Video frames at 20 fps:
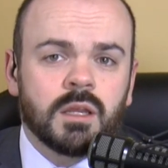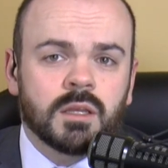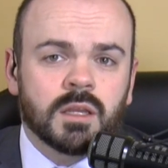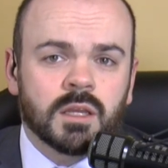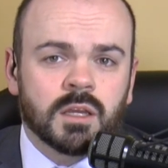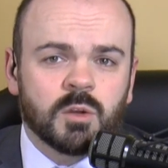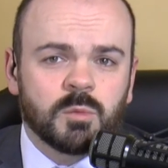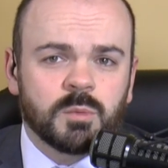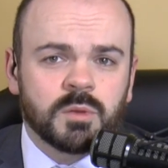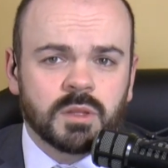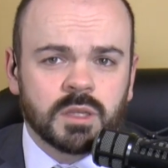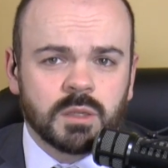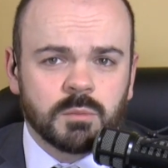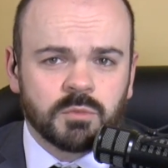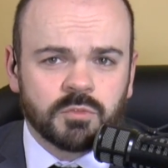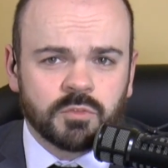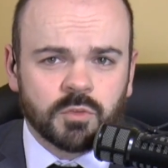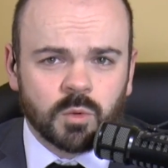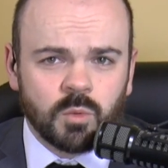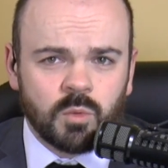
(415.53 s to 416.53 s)
Now, I've been
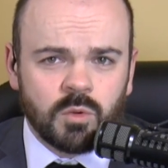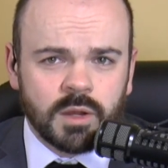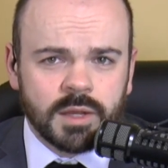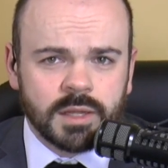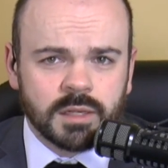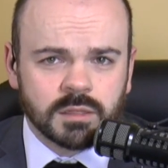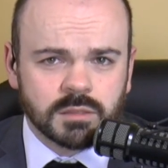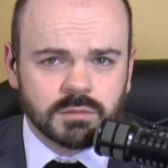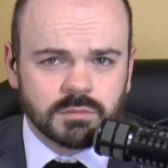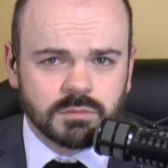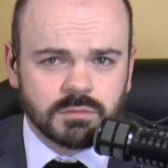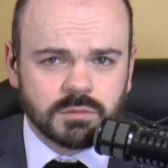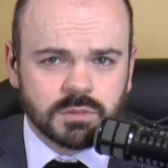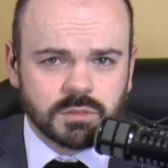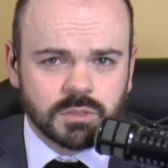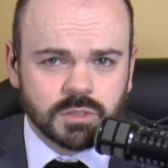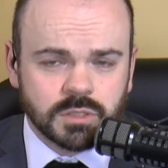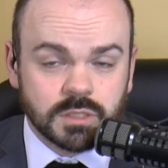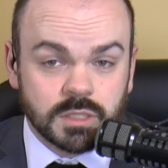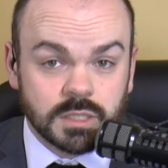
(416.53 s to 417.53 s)
thinking for a while
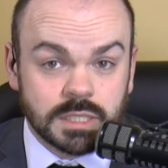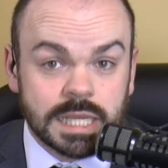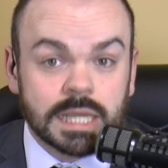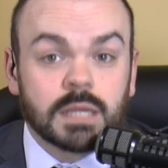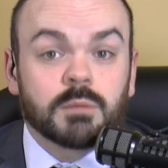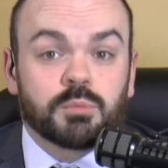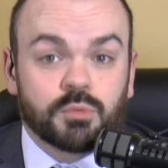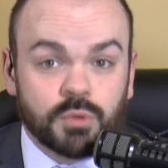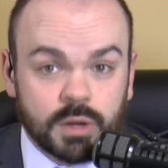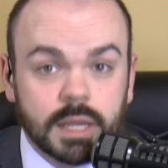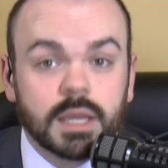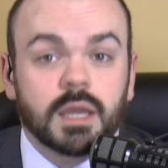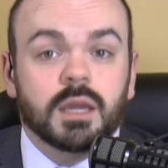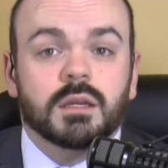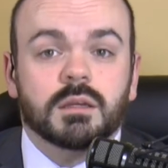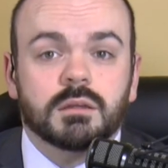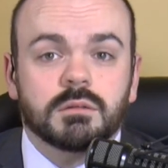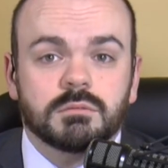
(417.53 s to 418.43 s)
just to take a break